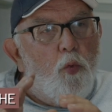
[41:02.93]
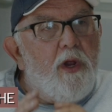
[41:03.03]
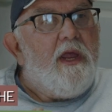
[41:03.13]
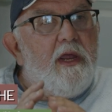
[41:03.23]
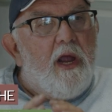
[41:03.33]

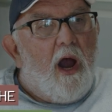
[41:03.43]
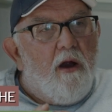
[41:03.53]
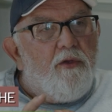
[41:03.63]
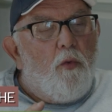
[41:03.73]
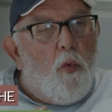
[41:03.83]
we
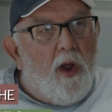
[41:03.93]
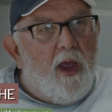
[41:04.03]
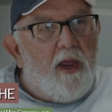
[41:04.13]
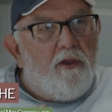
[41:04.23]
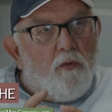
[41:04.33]
are the
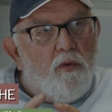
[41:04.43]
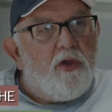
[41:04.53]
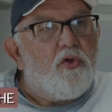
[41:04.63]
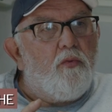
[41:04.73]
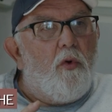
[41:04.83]
way, the
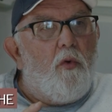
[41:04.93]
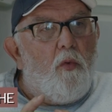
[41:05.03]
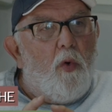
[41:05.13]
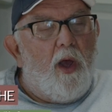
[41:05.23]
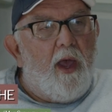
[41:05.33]
ritual
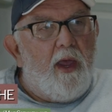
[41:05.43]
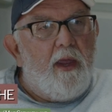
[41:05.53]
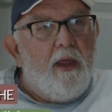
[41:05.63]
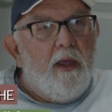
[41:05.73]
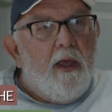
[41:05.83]

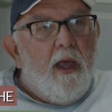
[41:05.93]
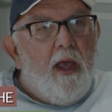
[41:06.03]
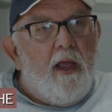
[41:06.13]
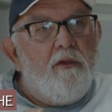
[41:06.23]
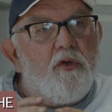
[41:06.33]
way.
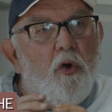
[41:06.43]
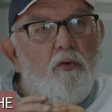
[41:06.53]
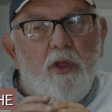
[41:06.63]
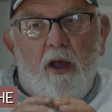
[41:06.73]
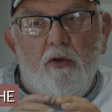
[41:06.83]
And so
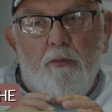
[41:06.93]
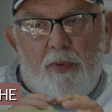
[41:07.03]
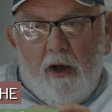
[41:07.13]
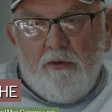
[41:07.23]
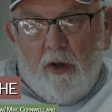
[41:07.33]
now they're
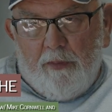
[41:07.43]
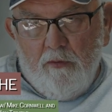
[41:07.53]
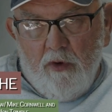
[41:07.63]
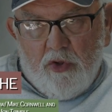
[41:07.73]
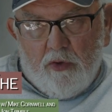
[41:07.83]
bound up
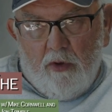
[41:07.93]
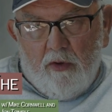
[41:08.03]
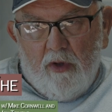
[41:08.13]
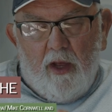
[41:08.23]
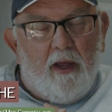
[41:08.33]
in
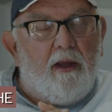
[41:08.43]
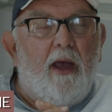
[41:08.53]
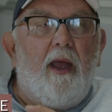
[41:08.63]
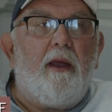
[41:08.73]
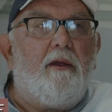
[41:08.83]
ritual.
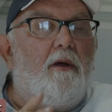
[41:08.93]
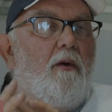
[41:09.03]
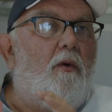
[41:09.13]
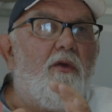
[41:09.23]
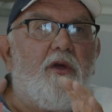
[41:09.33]

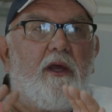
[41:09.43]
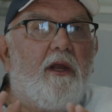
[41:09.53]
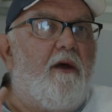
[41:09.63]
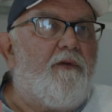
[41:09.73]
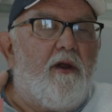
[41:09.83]
Once I get
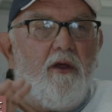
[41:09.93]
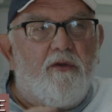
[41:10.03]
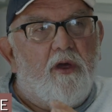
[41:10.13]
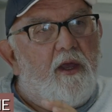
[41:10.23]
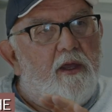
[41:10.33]
off on
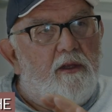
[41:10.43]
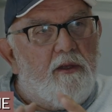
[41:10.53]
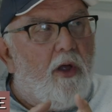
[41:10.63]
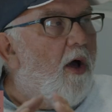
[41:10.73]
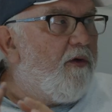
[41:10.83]
this, I get lost.